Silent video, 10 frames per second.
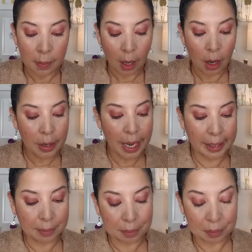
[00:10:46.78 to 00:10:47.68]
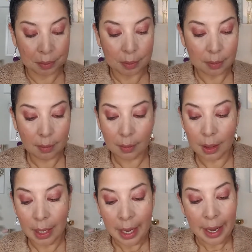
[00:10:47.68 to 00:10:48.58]
Okay,
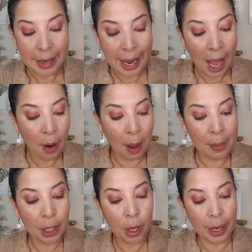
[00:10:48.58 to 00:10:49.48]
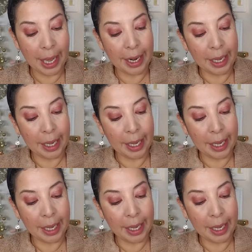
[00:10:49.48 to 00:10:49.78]
now I'm going to go ahead